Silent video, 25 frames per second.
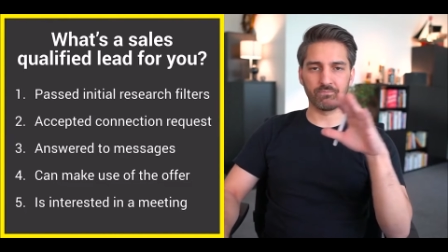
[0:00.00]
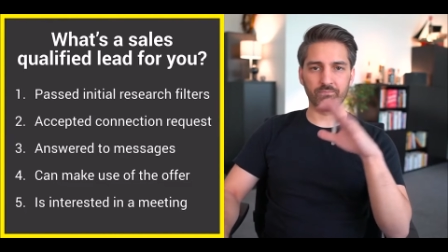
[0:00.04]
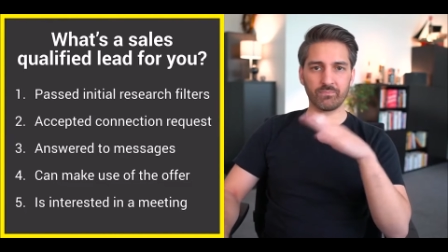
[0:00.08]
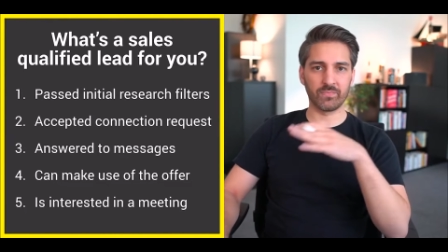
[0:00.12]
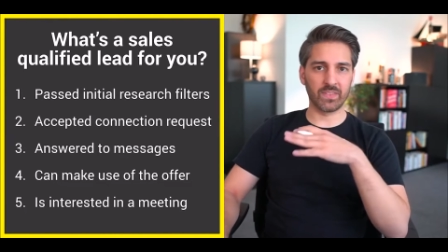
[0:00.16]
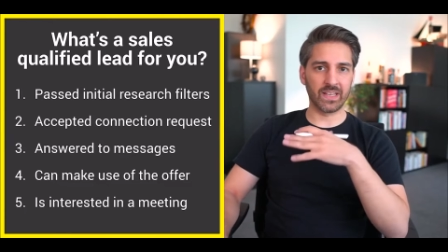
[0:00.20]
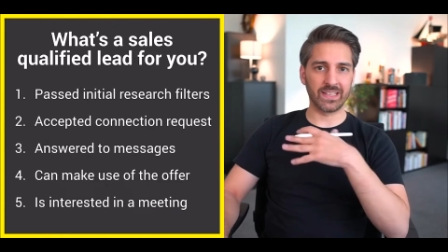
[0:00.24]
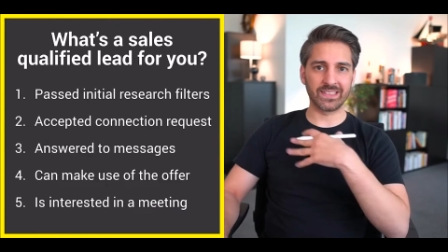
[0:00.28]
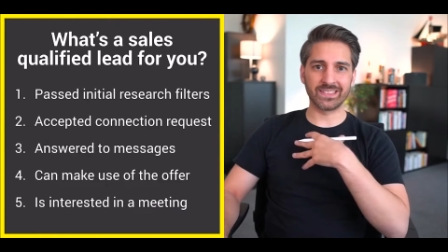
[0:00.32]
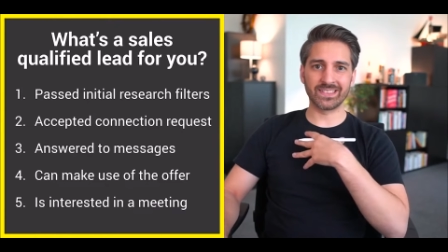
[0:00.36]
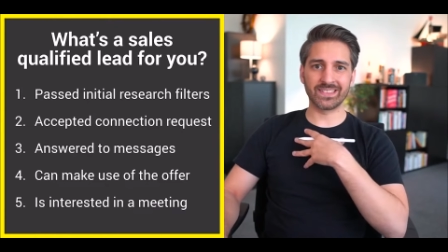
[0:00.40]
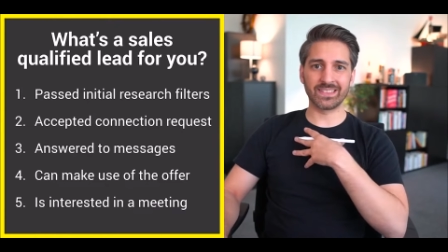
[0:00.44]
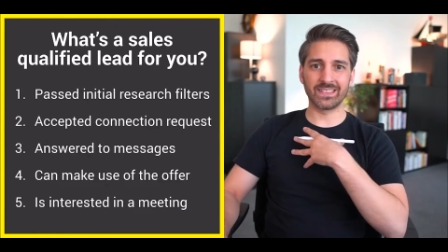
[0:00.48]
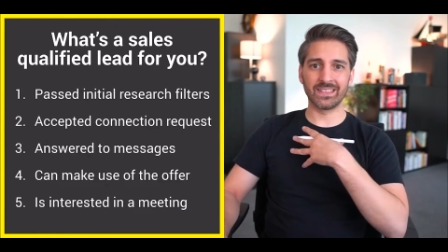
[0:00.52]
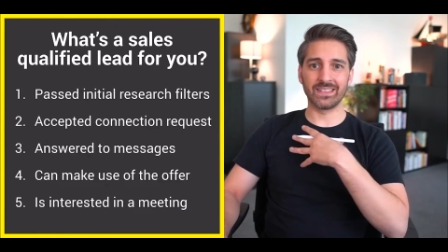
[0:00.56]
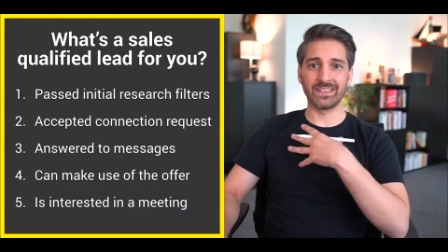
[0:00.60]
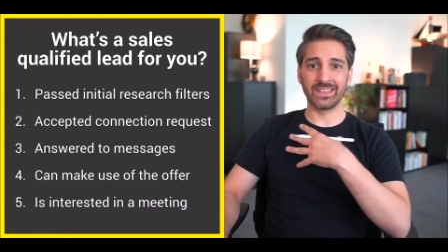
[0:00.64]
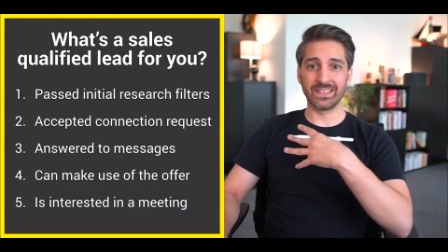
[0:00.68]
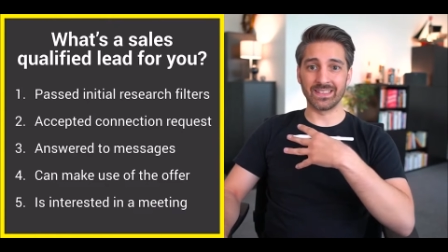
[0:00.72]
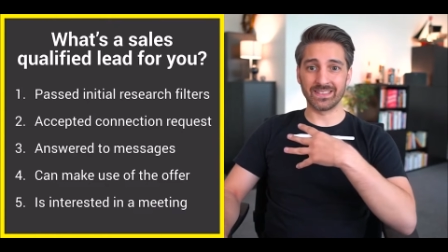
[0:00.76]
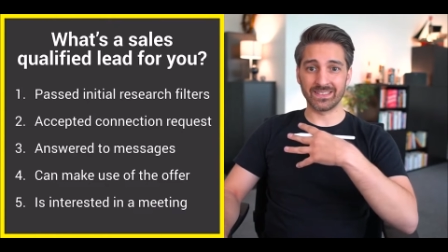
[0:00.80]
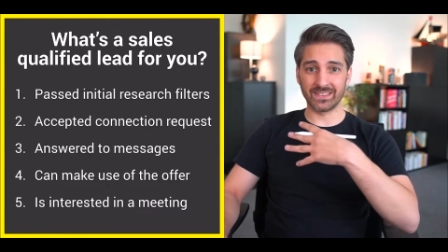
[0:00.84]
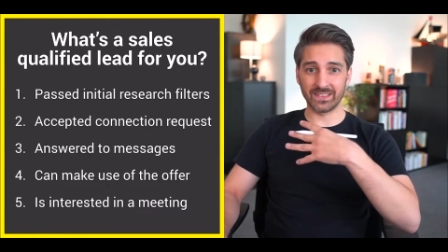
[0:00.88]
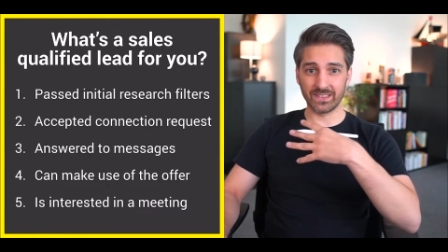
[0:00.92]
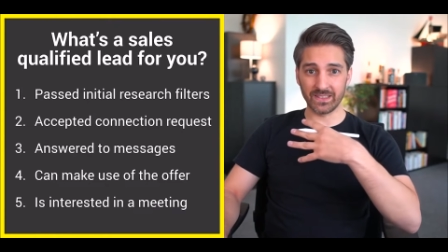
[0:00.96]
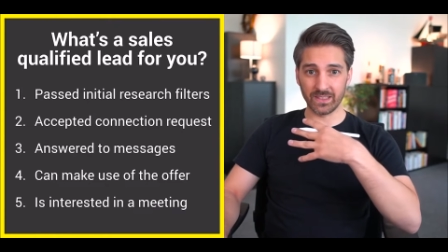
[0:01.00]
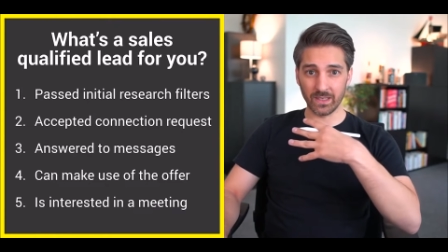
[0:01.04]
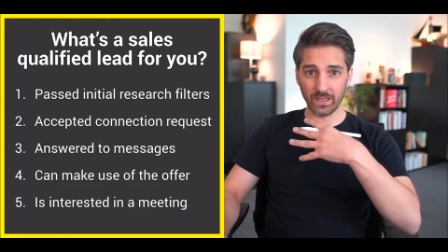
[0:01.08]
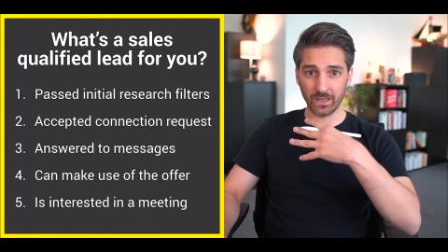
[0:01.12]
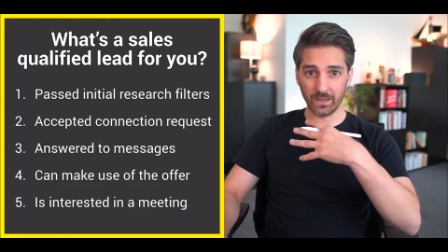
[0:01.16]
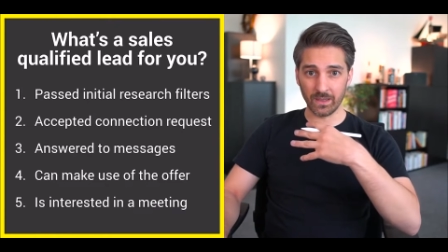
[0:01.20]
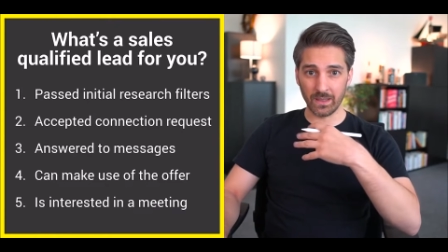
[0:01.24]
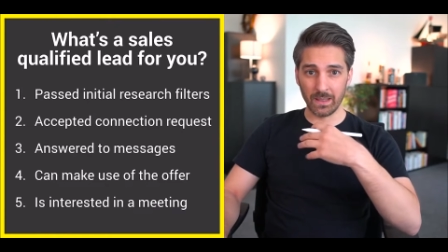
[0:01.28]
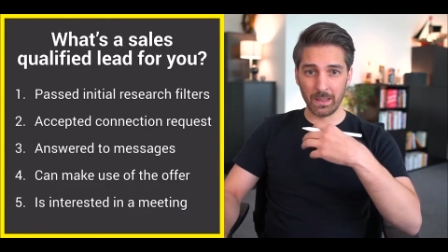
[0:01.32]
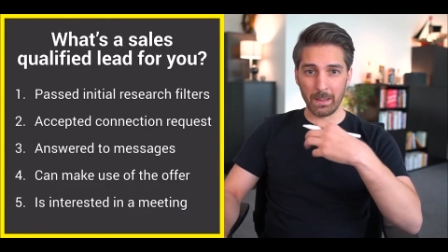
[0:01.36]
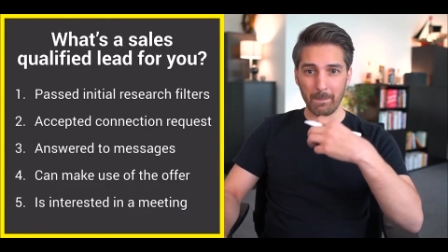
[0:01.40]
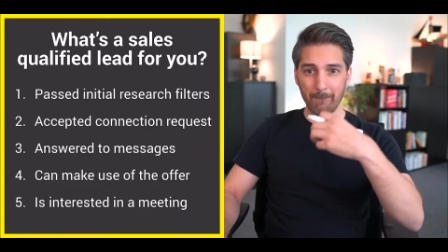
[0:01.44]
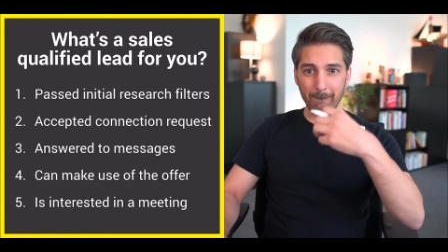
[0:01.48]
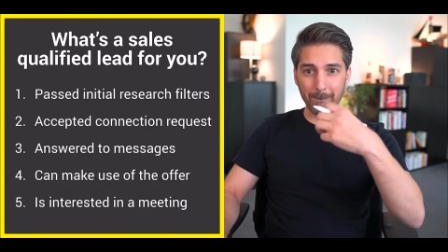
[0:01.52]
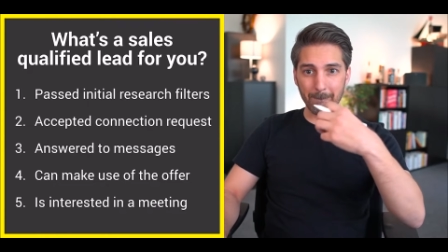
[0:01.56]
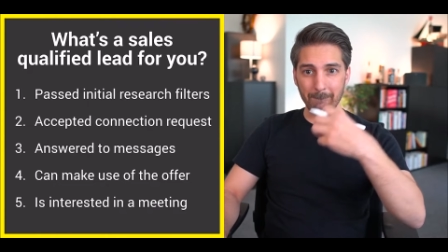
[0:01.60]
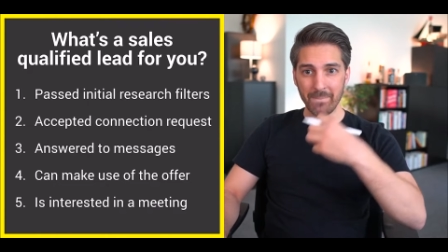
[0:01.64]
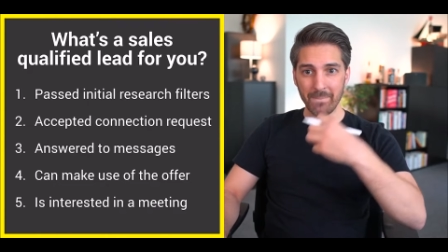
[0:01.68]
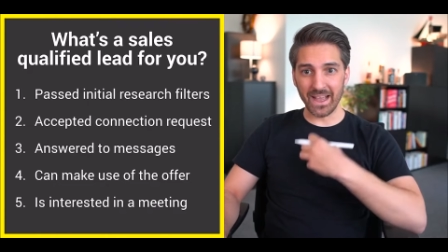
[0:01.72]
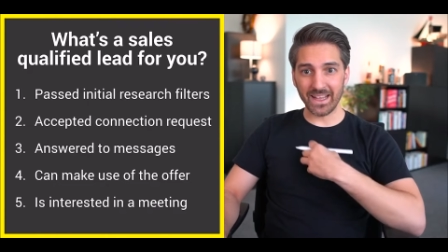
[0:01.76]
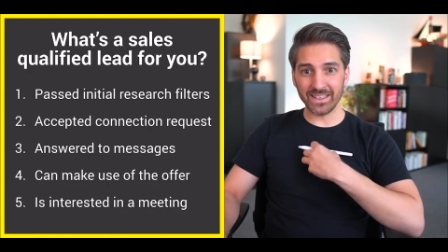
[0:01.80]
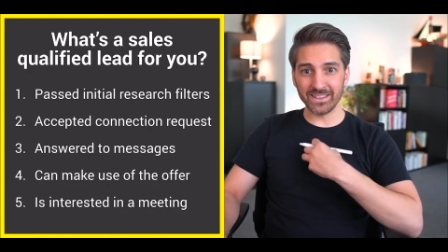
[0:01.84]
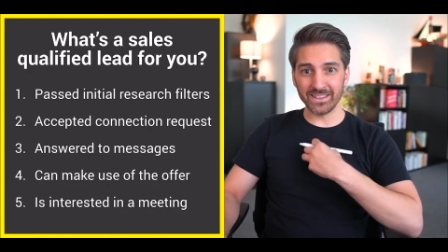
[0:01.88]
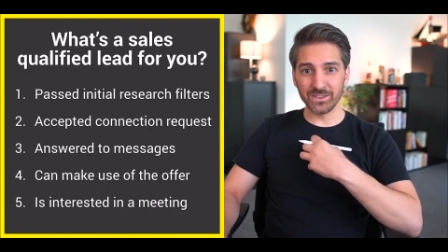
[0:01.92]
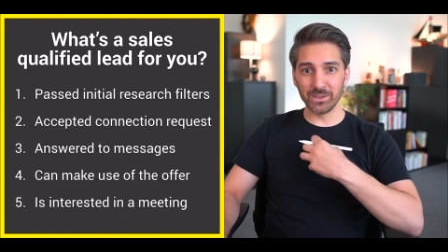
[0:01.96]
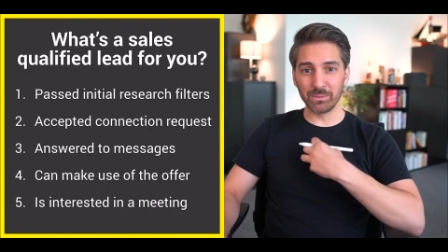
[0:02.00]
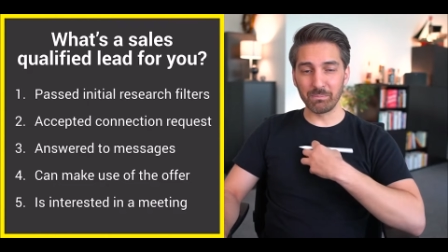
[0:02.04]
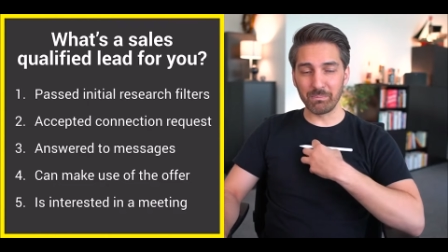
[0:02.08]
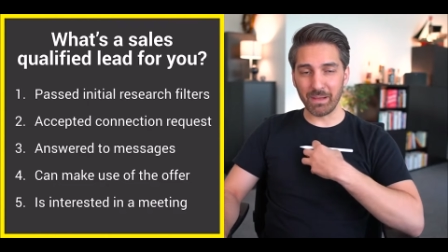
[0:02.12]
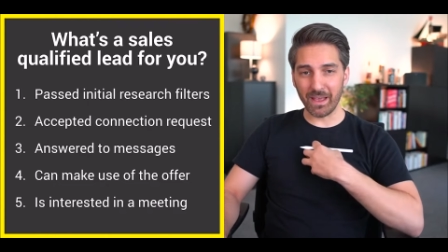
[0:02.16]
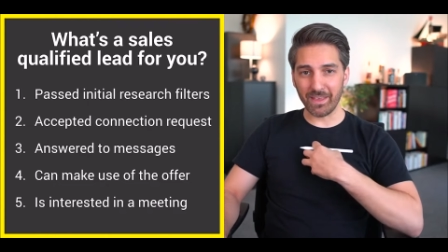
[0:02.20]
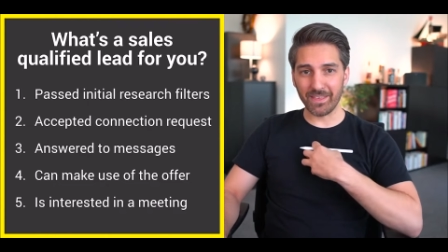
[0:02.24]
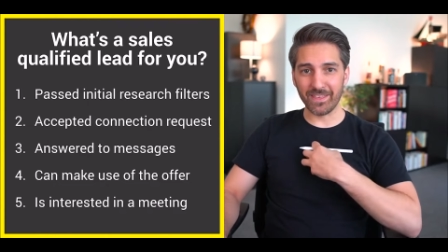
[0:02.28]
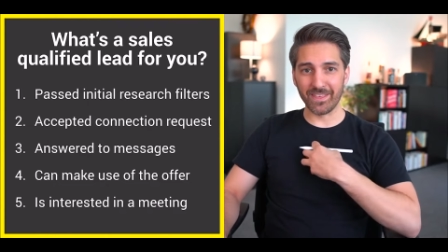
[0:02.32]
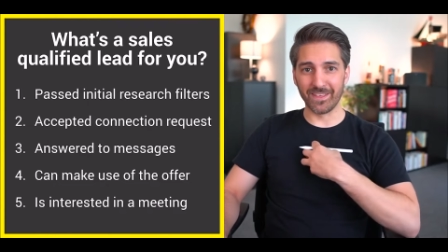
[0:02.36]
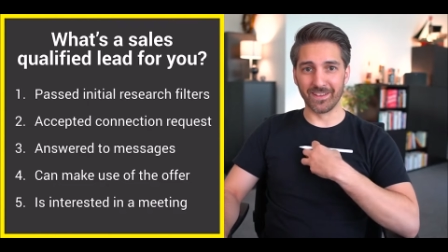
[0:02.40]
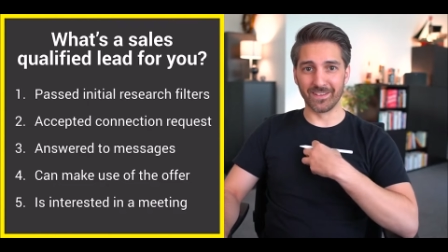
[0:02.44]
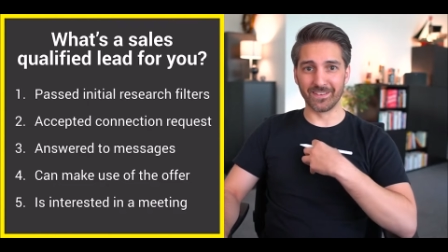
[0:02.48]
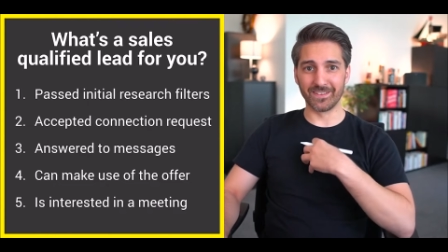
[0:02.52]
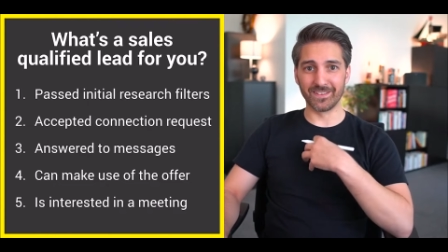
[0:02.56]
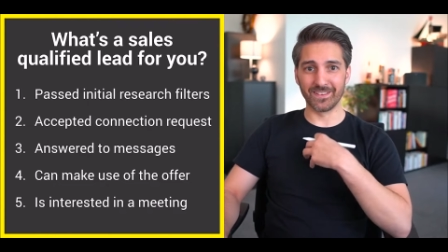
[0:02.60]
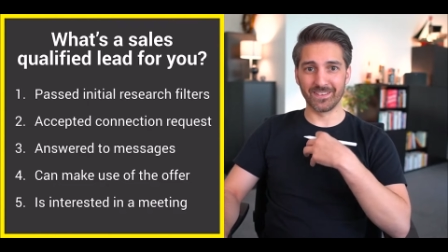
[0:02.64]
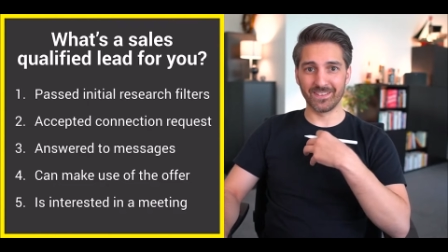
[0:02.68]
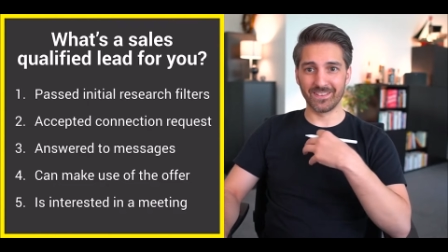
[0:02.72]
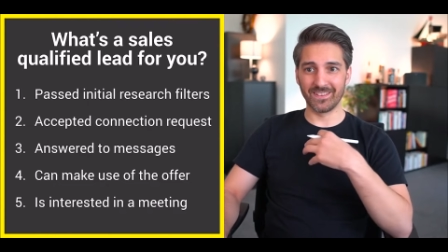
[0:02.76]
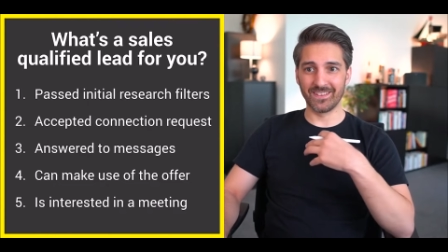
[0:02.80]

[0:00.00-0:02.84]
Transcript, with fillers: That's, that's the manual method